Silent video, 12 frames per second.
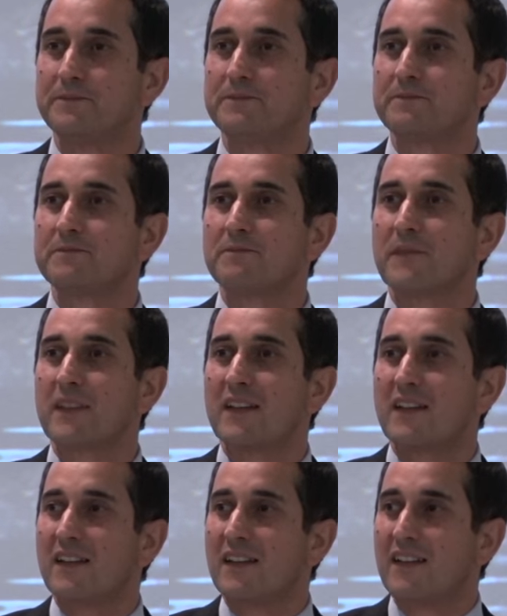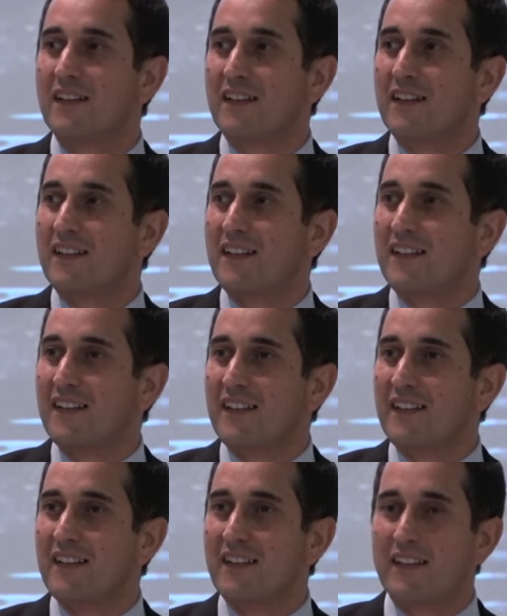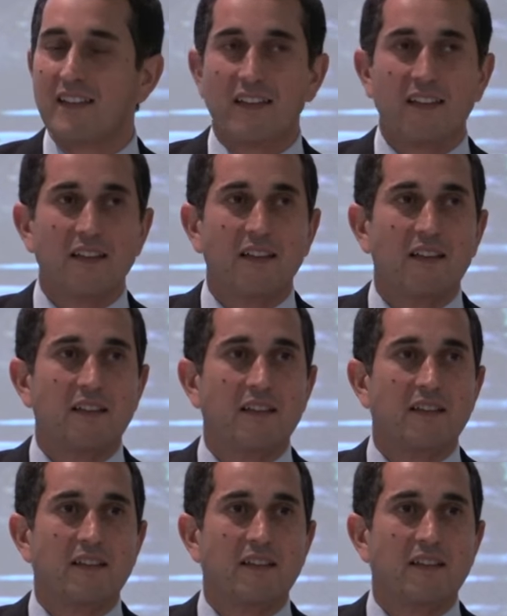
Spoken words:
(silence)